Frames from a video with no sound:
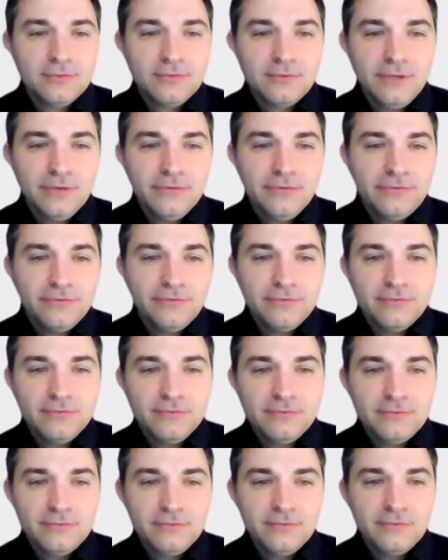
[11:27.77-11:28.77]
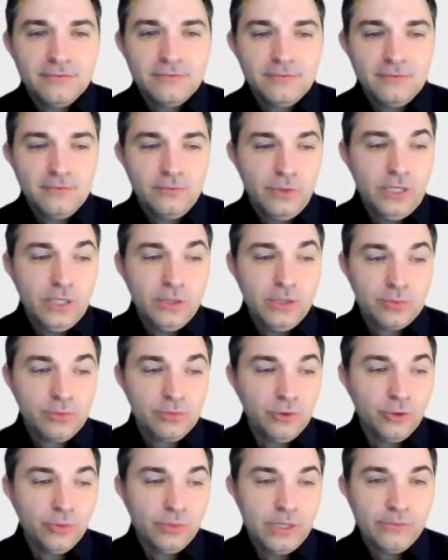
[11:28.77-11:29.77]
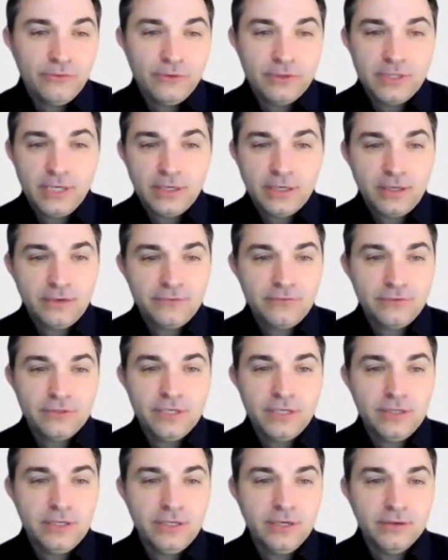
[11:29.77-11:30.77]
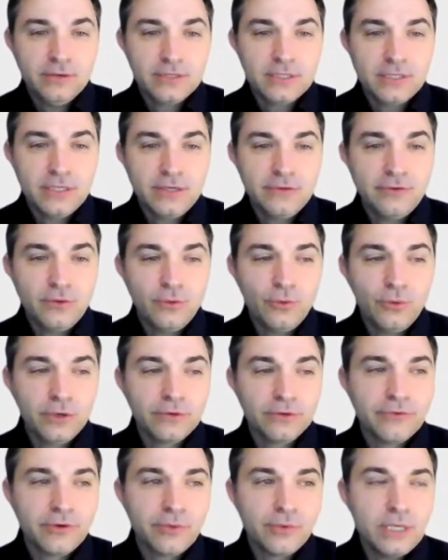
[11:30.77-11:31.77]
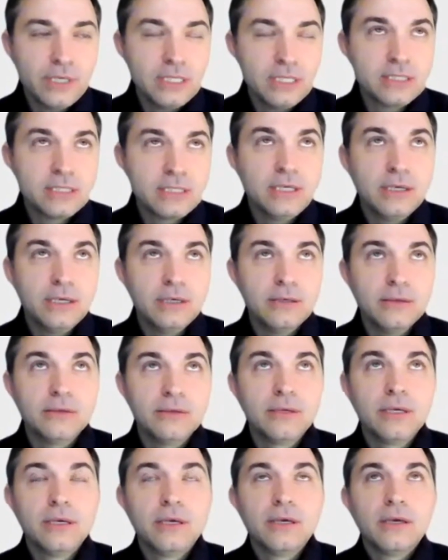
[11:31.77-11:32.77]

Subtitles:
If we used Bluebeam for takeoff for 10 years, and if it weren't for me seeing